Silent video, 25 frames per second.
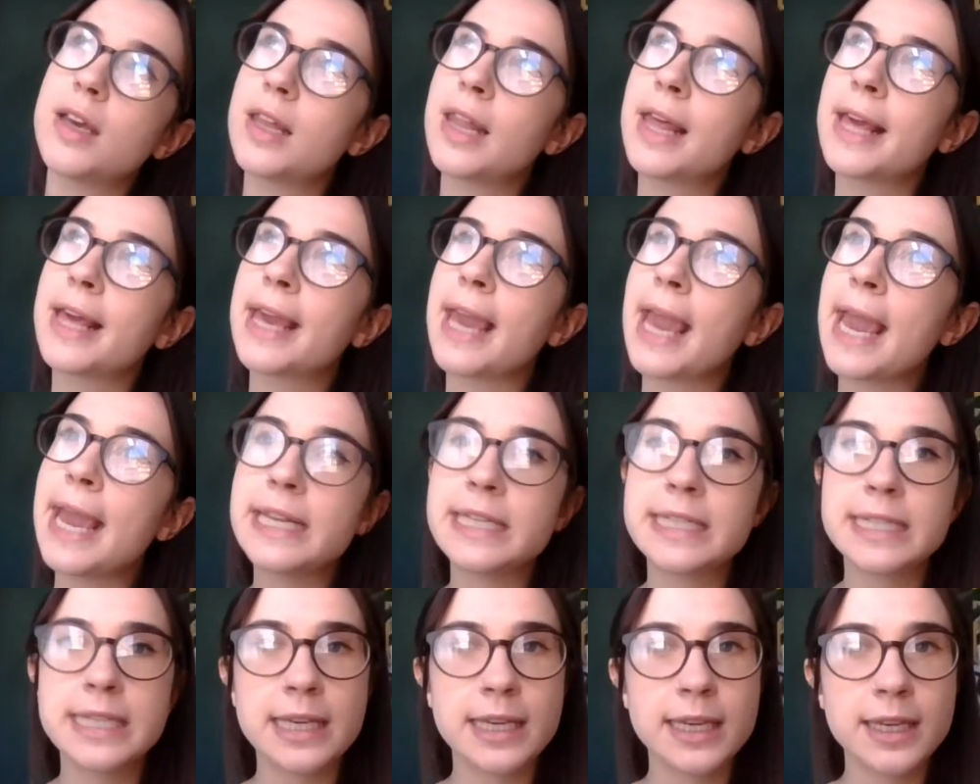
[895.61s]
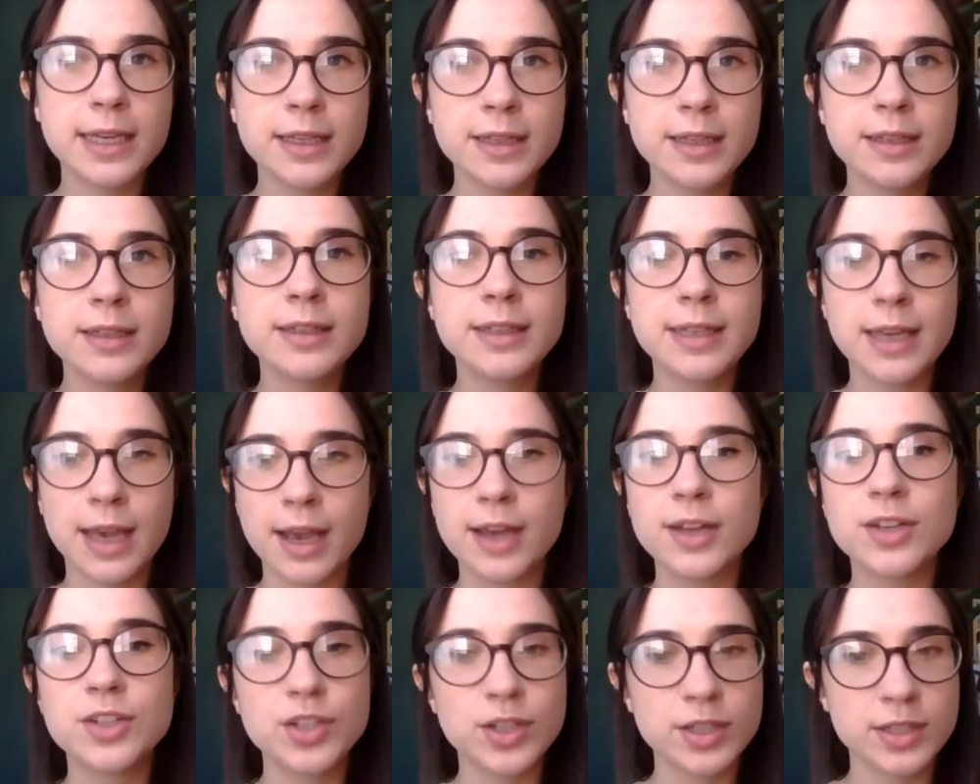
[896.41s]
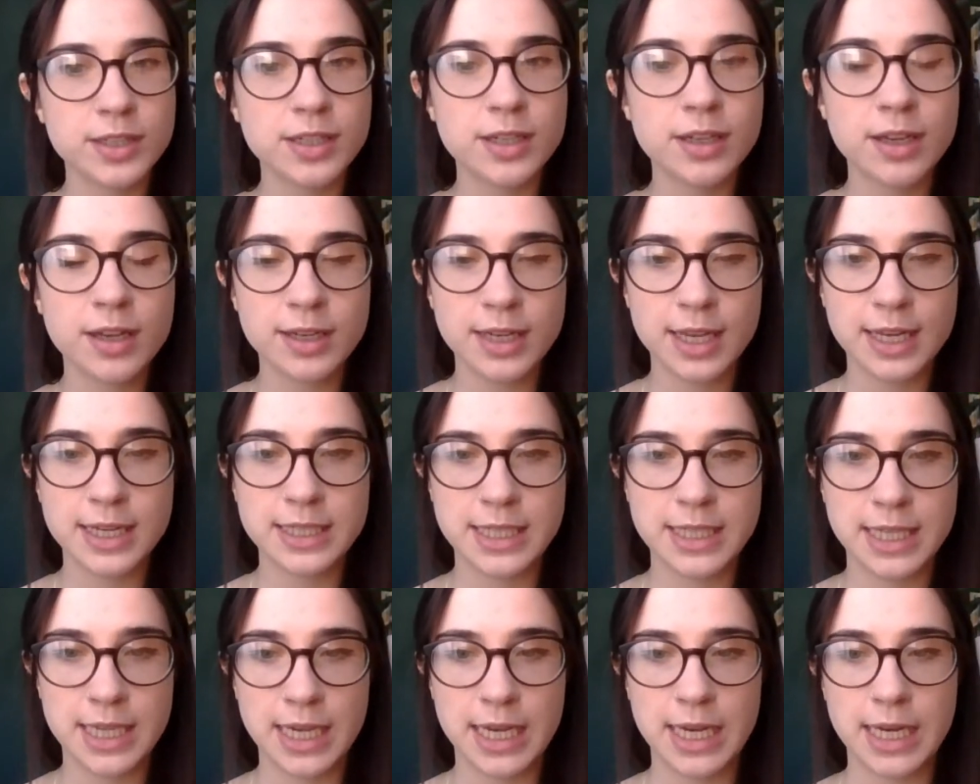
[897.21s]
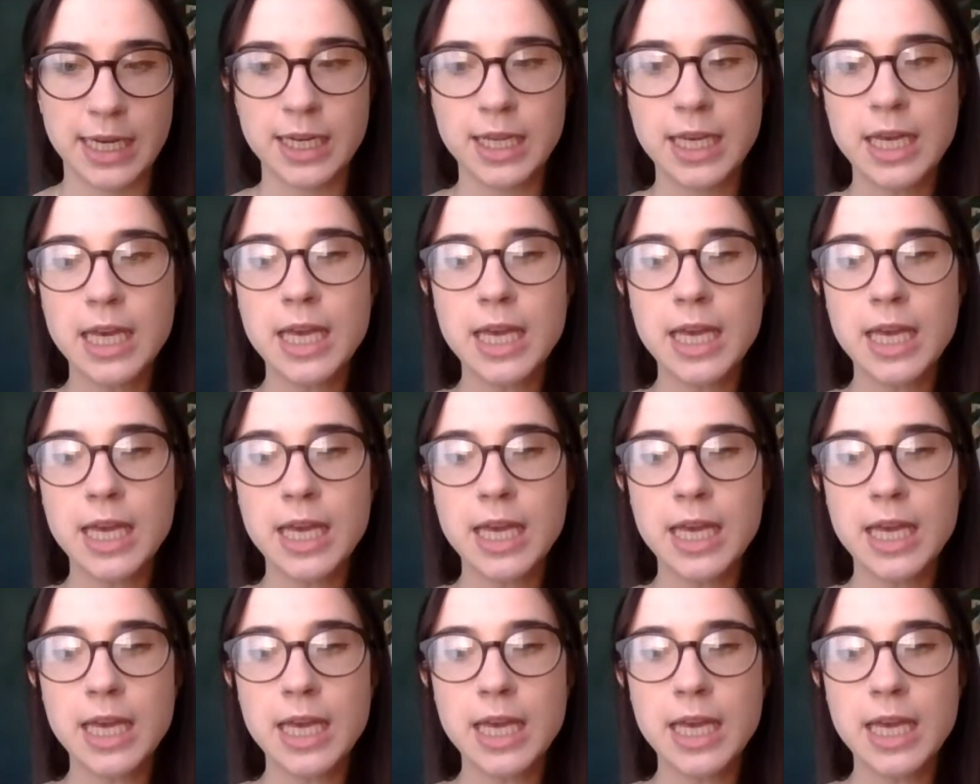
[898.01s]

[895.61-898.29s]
like 18. Yeah, I just turned 18.